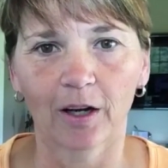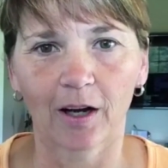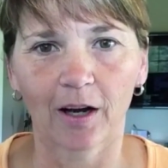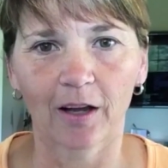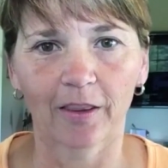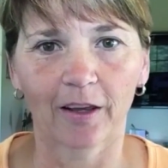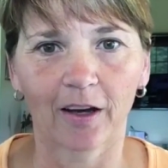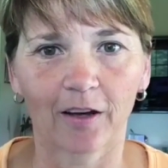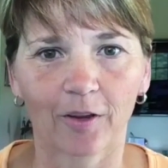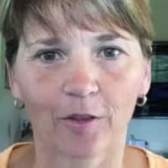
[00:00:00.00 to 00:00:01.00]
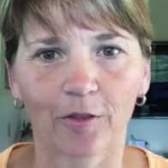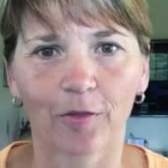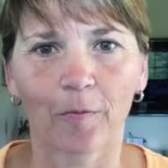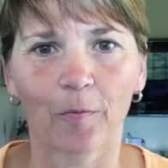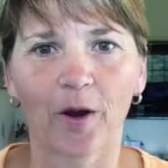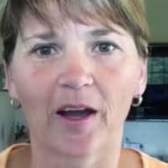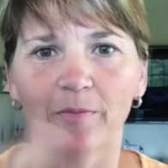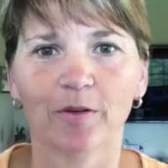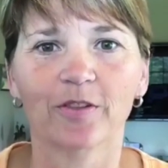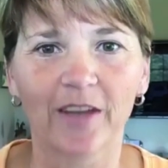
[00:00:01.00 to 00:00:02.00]
the way
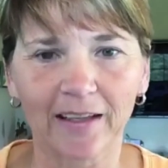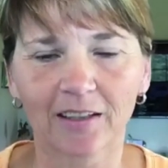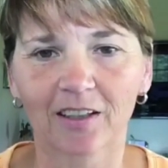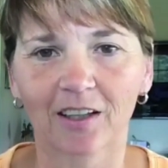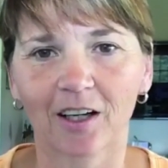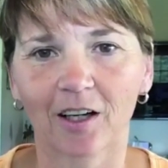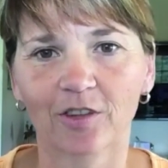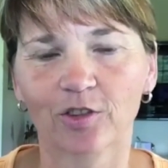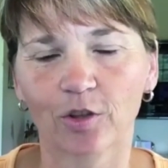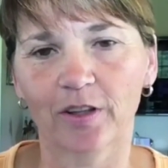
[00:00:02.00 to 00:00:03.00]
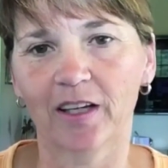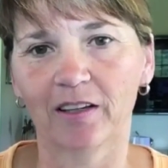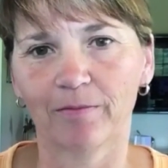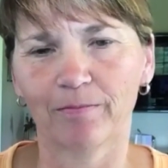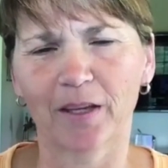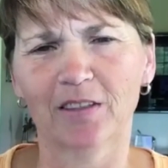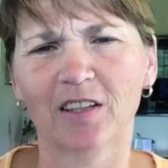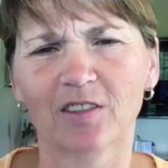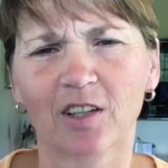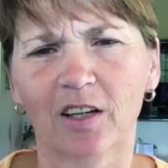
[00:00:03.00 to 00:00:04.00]
I present, so that it makes
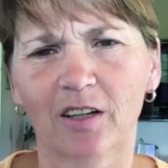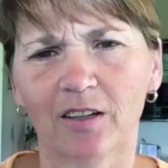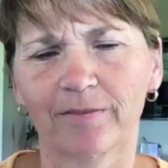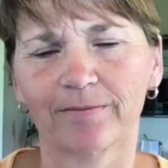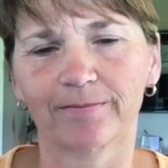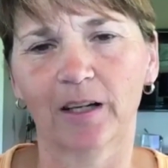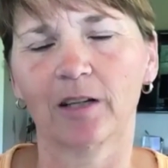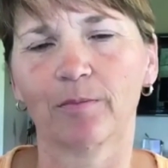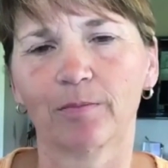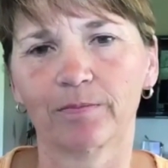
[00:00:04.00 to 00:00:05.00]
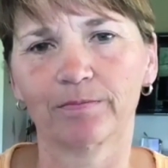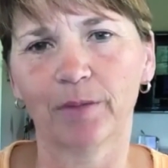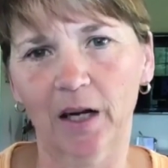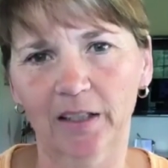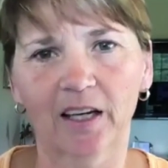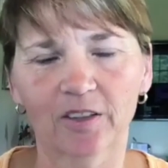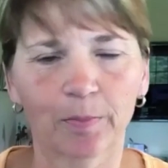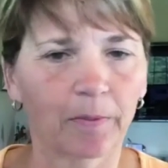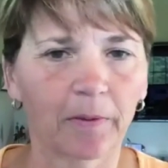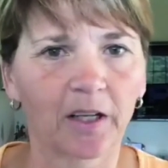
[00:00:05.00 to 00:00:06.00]
sense on a podcast,
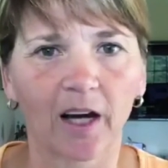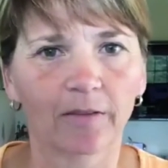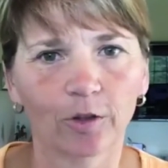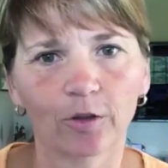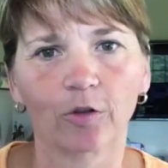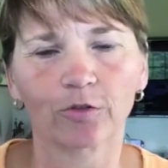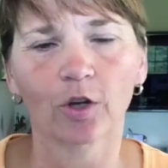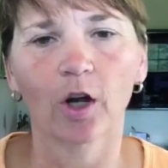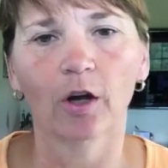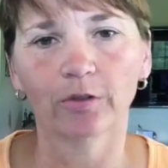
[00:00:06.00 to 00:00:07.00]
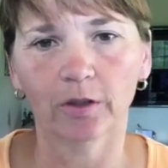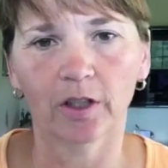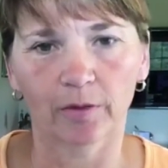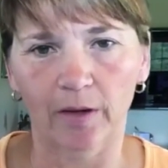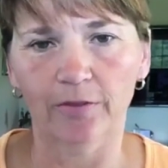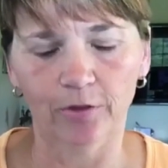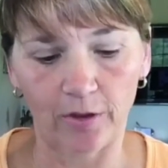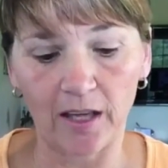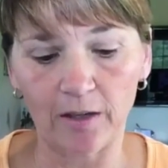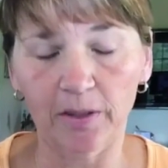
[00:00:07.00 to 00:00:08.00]
but maybe not, who knows? Anyway, so
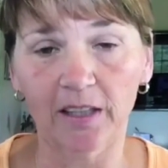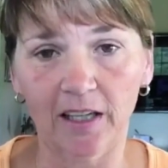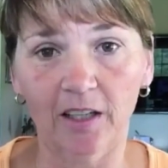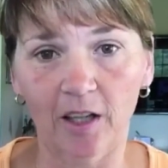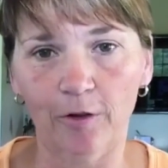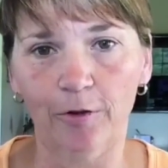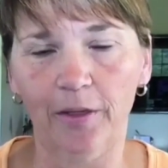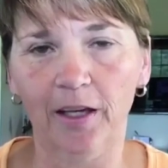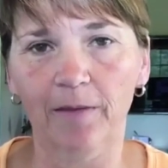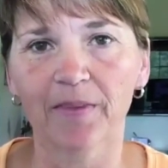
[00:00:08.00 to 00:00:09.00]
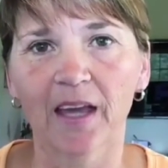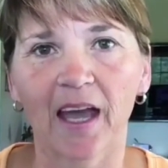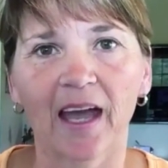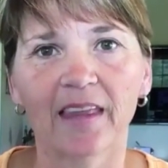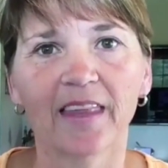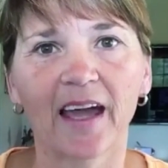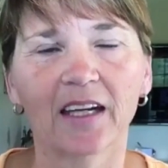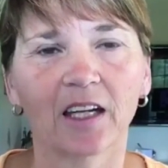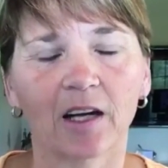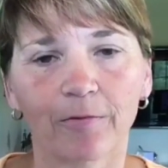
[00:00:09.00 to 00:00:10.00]
that'll be yet another thing. And
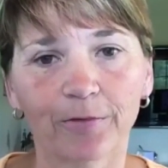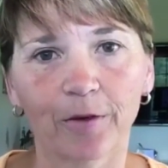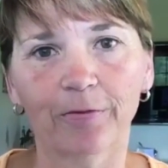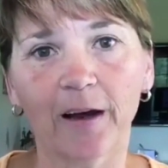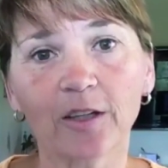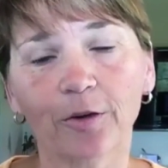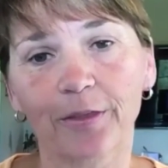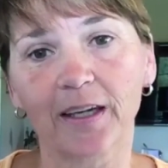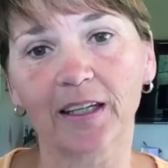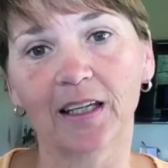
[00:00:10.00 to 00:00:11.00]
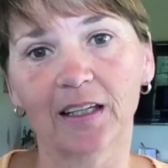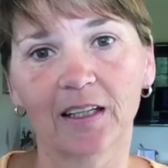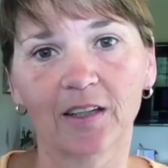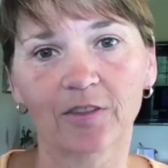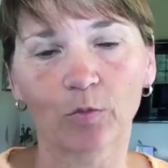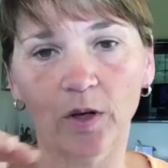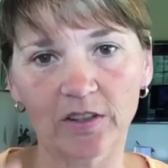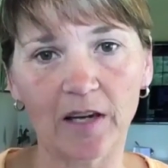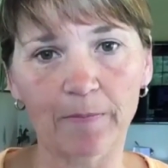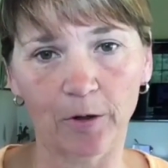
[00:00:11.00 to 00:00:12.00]
then the final thing is,
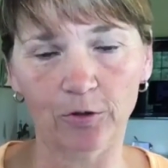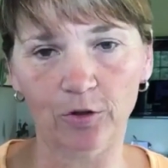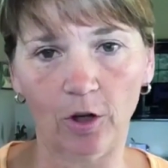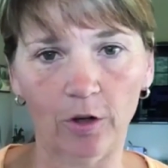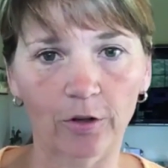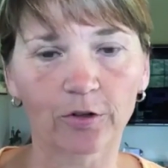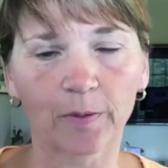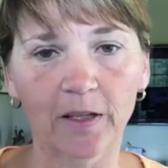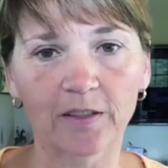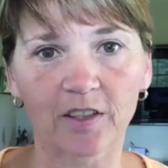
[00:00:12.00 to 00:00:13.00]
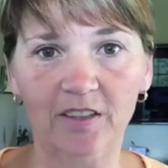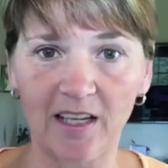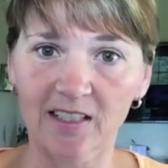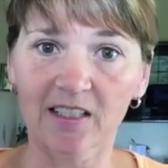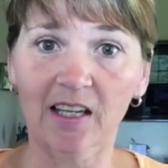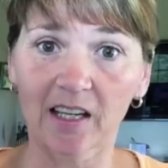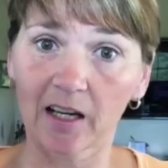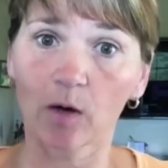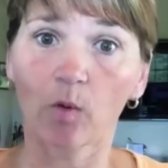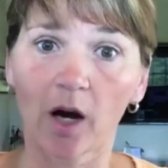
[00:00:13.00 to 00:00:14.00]
once I post all those places, I sit
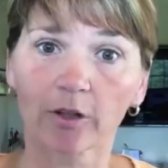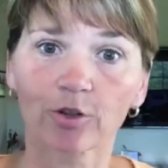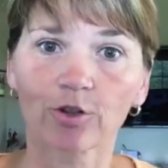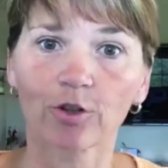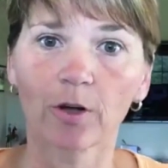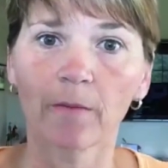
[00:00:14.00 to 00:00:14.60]
and I watch.